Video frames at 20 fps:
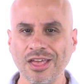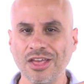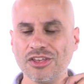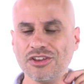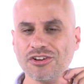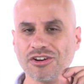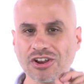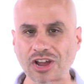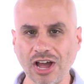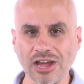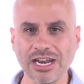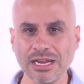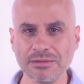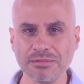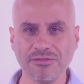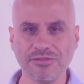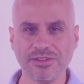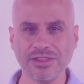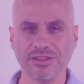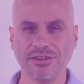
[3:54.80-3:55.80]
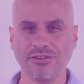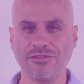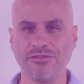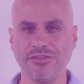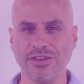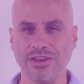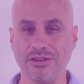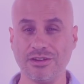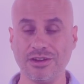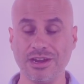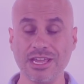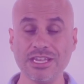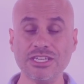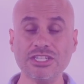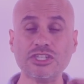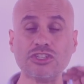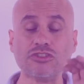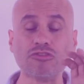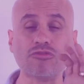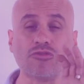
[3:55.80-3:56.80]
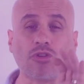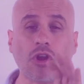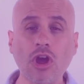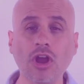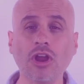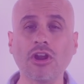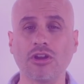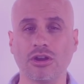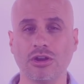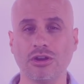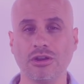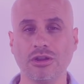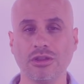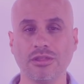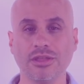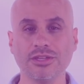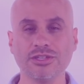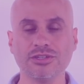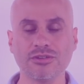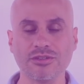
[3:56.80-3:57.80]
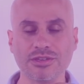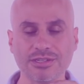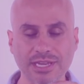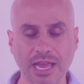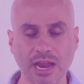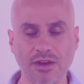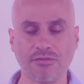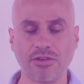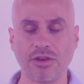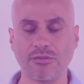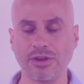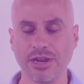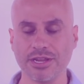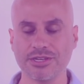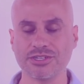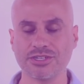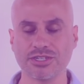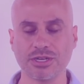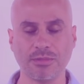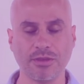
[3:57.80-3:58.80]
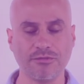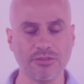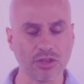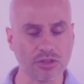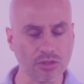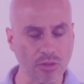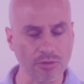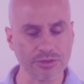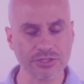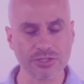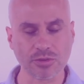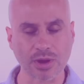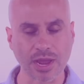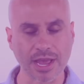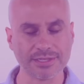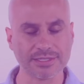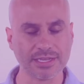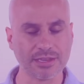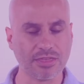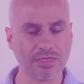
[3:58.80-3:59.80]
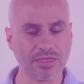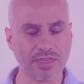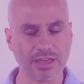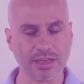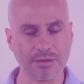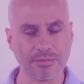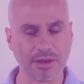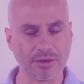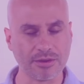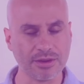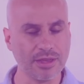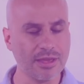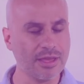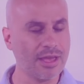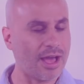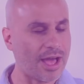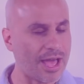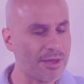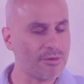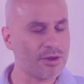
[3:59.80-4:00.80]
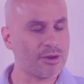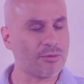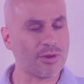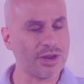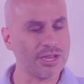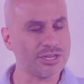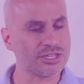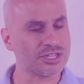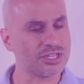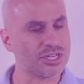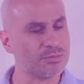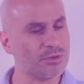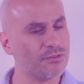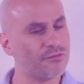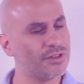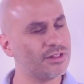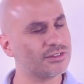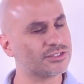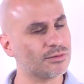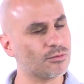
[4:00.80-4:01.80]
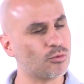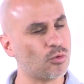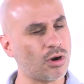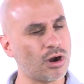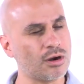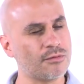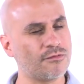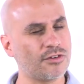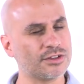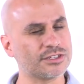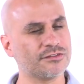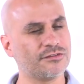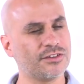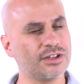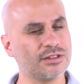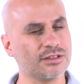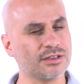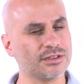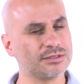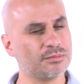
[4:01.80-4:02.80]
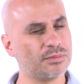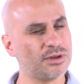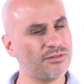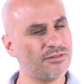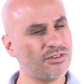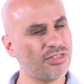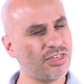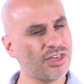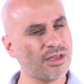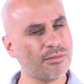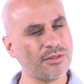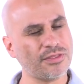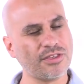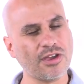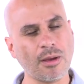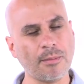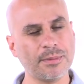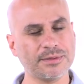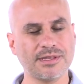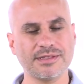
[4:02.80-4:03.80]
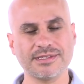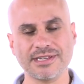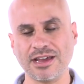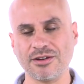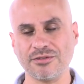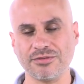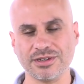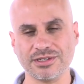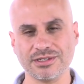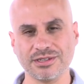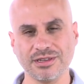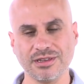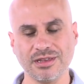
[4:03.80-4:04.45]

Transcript: your gut level feeling of fear is stronger than your desire for a relationship. If you close your eyes and you think about, I want a relationship, you feel some warm, fuzzy feelings. But if you think about the opposite side of it,